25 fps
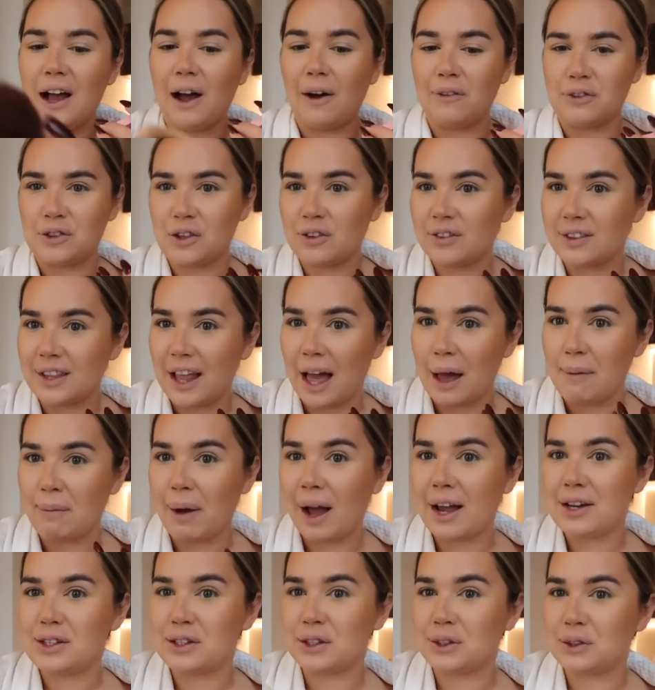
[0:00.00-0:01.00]
I've driven there but
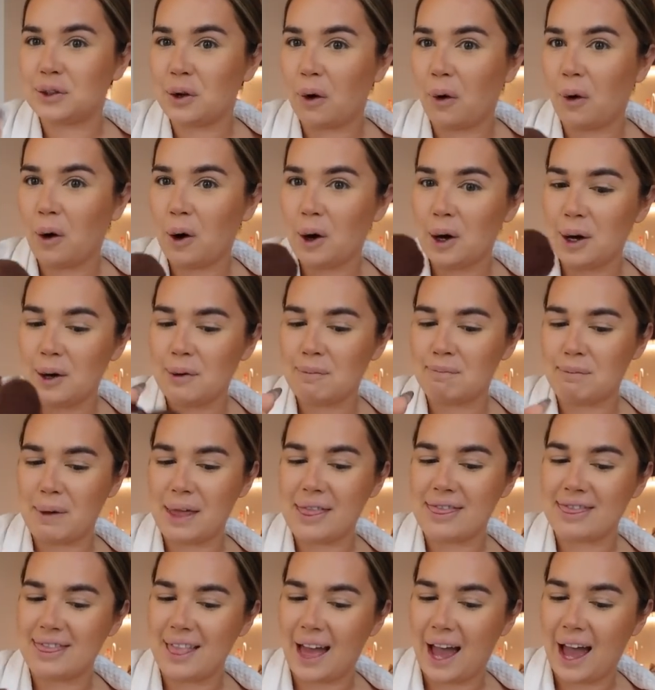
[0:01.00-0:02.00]
actually not
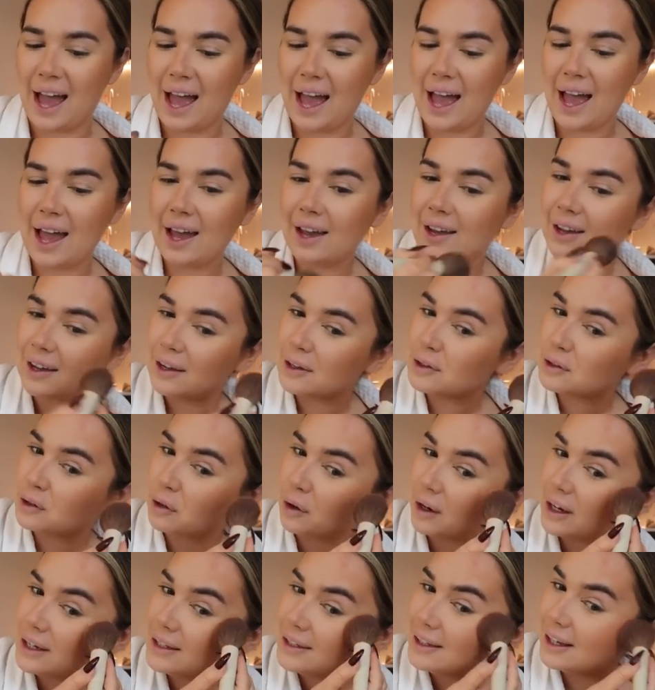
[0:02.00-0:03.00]
been there is
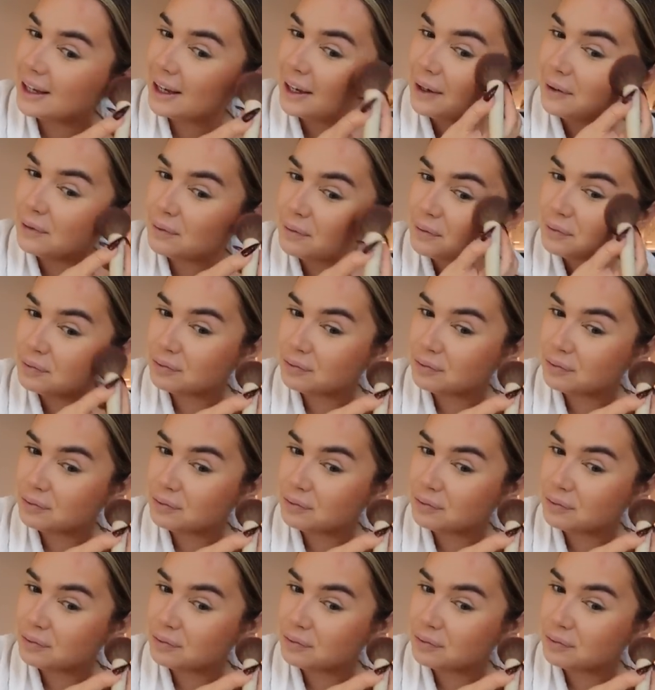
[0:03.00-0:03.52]
crazy.